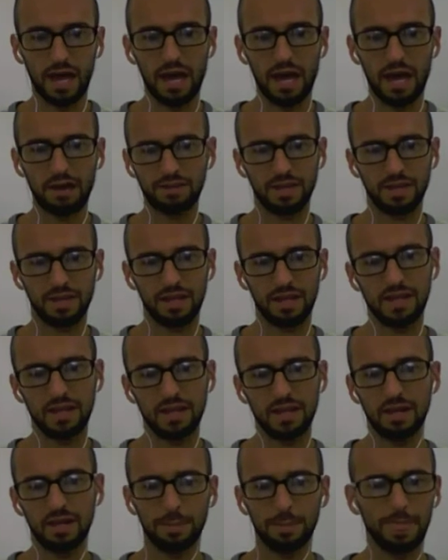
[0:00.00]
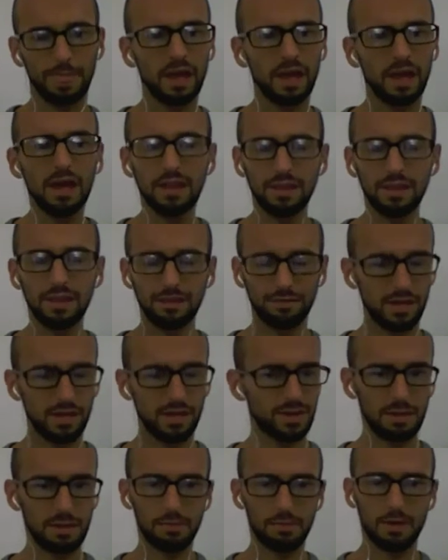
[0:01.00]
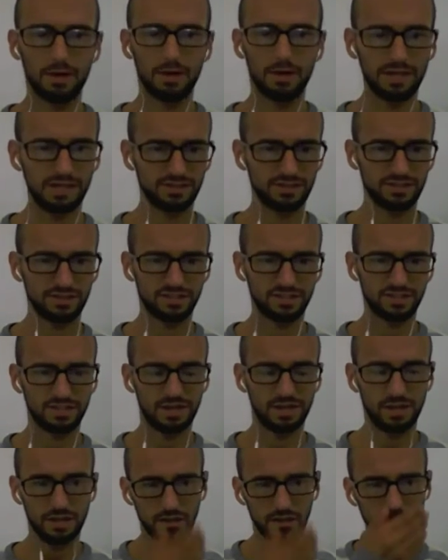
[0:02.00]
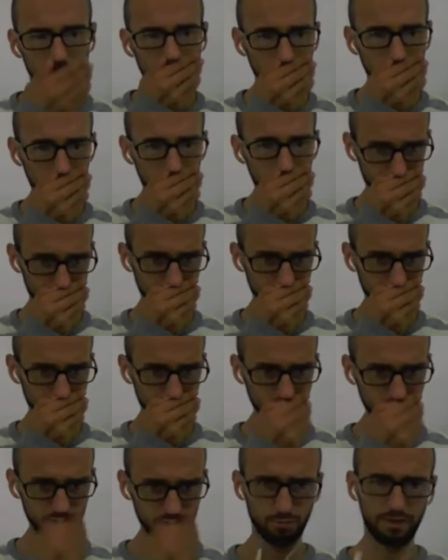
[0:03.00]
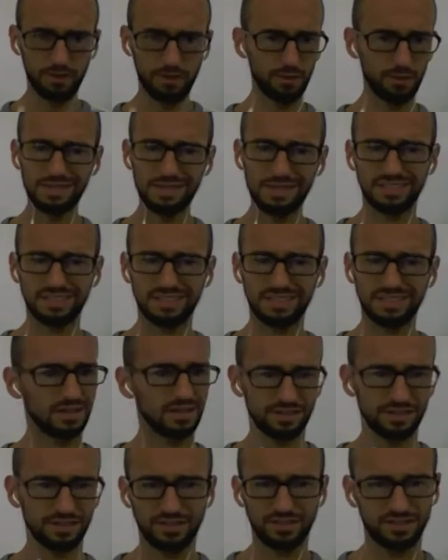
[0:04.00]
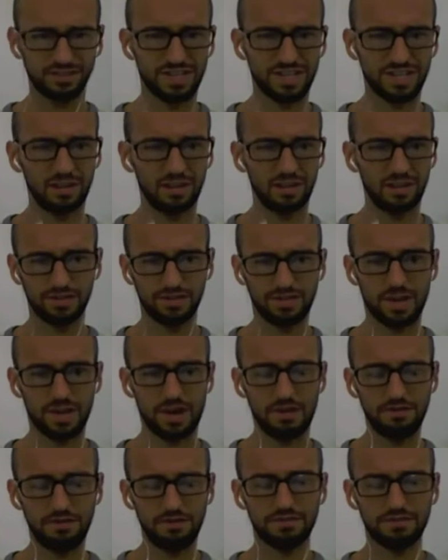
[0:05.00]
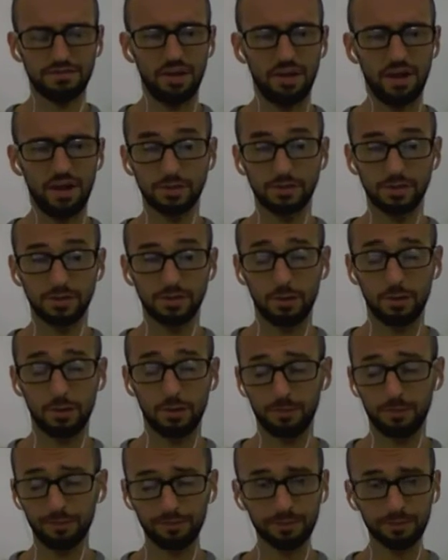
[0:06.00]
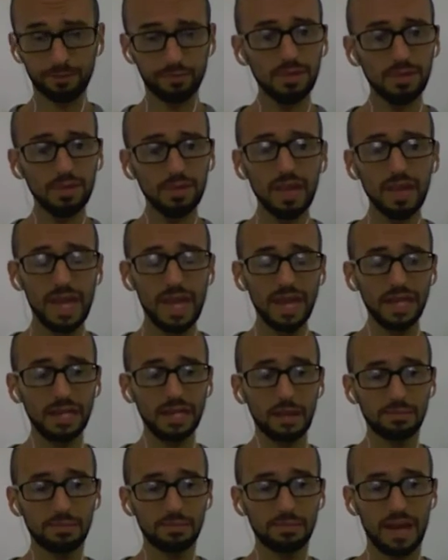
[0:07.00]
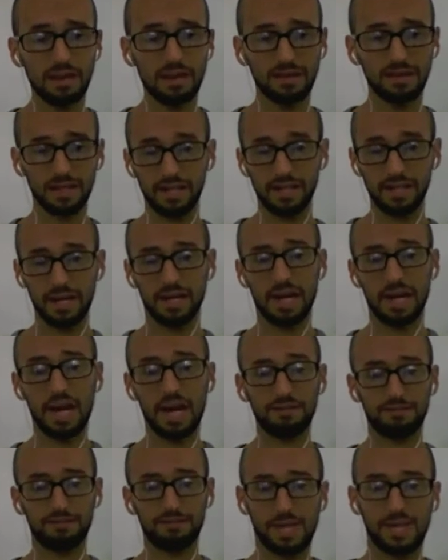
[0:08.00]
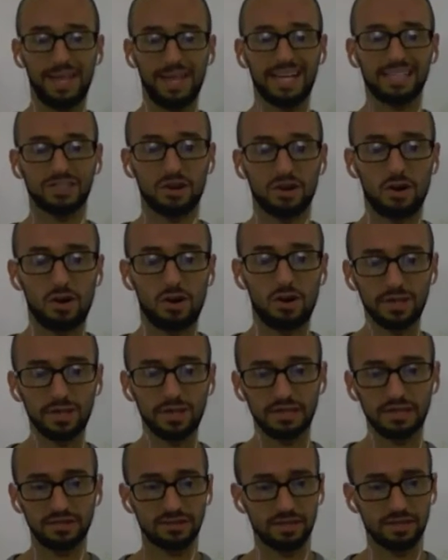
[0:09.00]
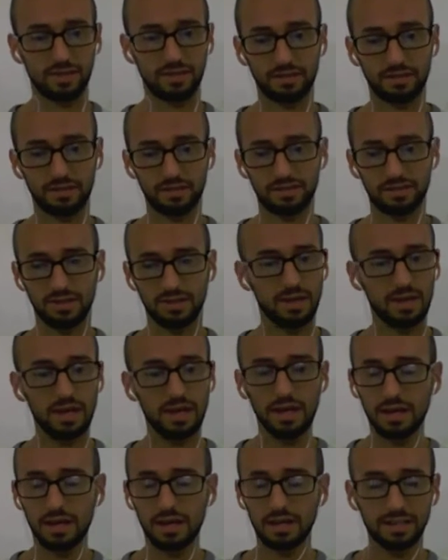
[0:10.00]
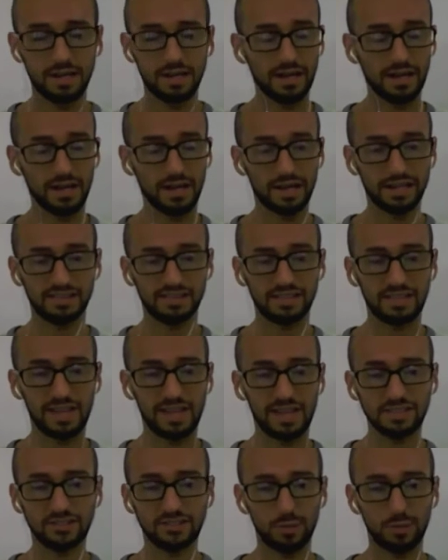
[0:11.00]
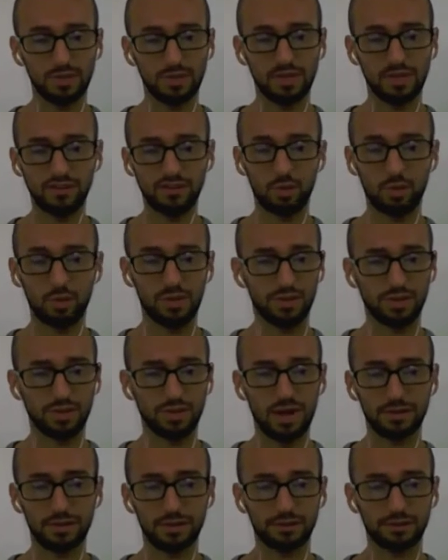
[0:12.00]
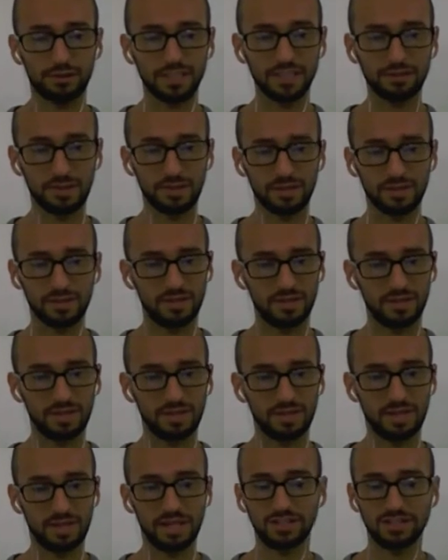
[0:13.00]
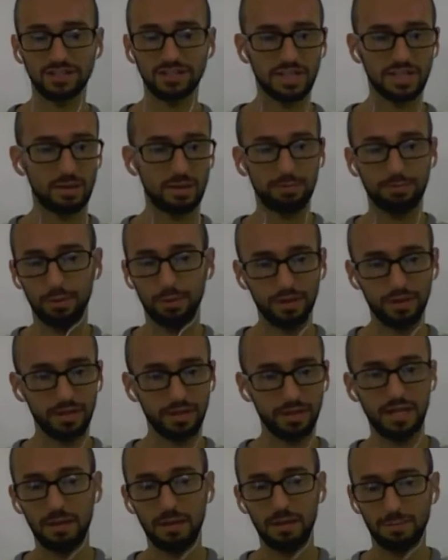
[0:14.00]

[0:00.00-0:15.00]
and then the video game market just too many resellers. It just got a little tough. So I ended up diving into FBA last August, and like I said, I started with that $200 investment, and I just kept putting it in.